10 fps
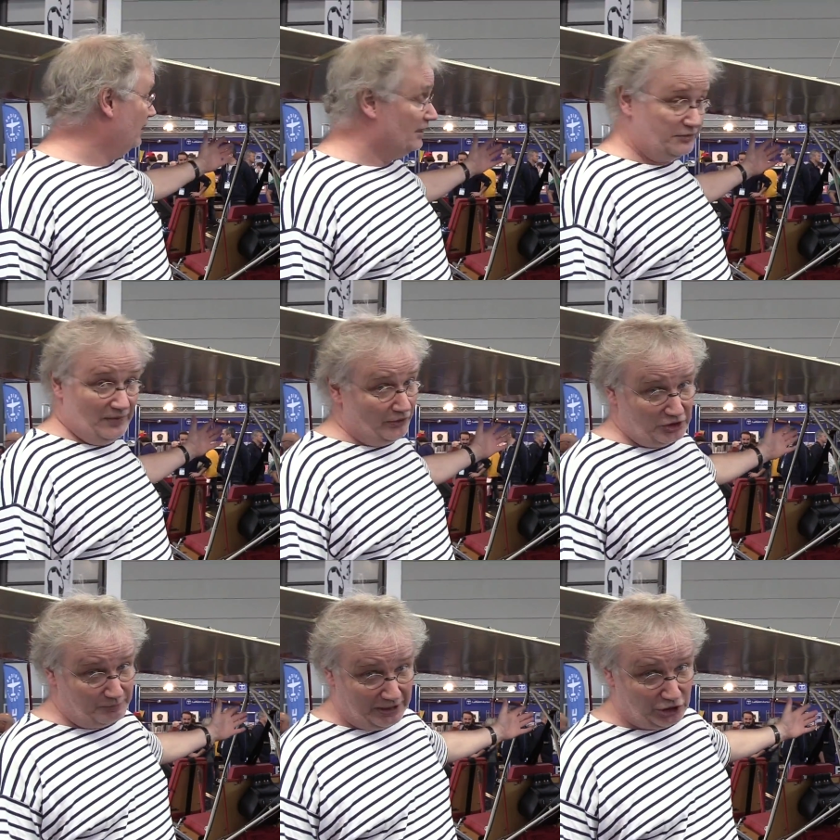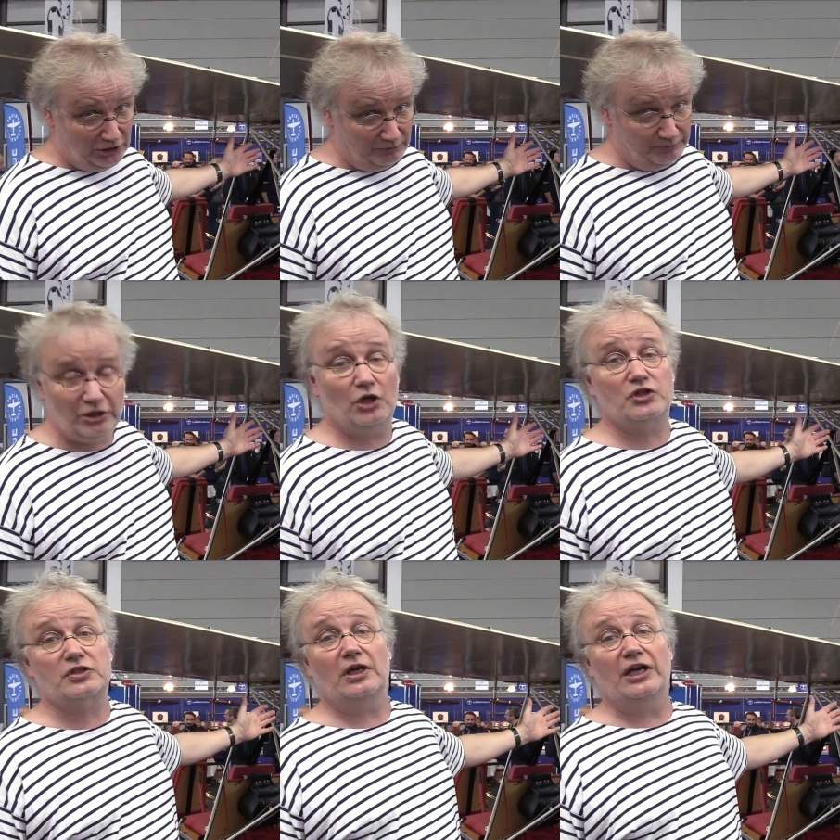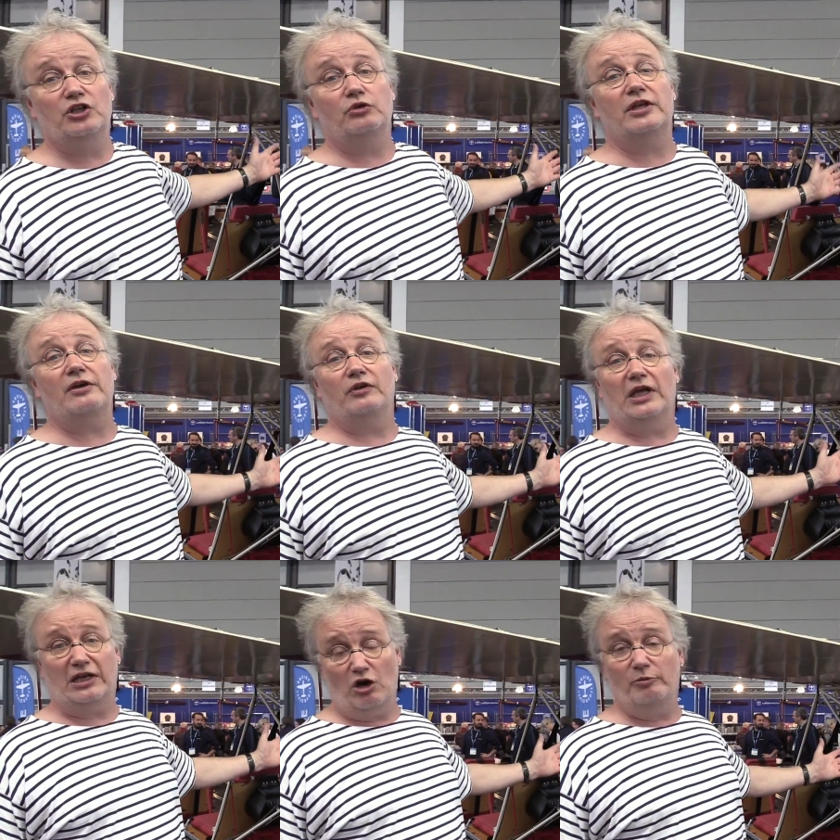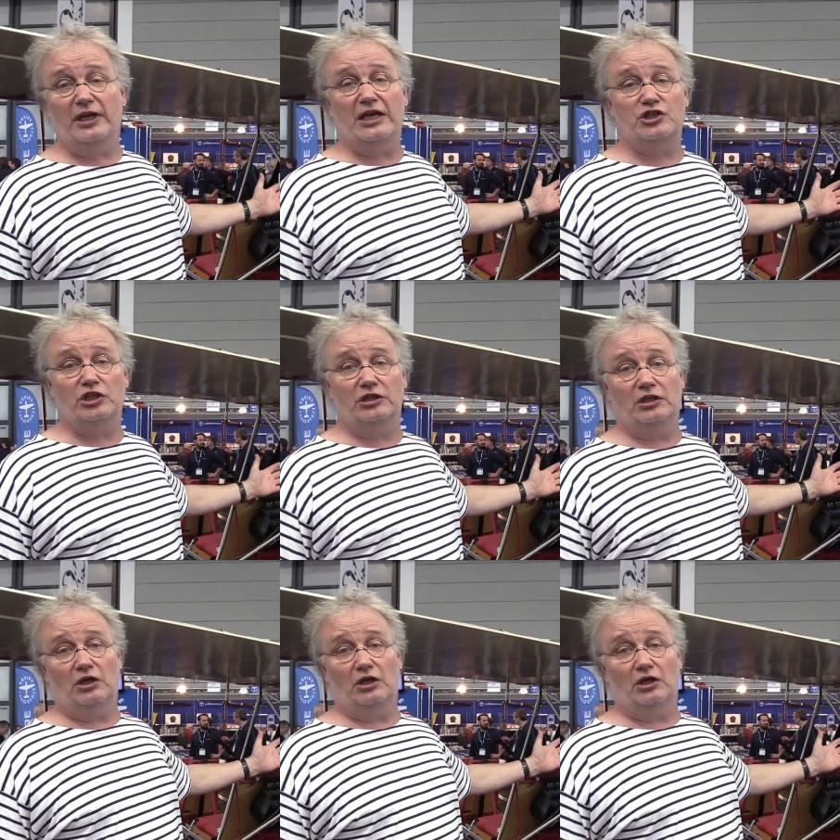is very special because I don't have a Lycoming engine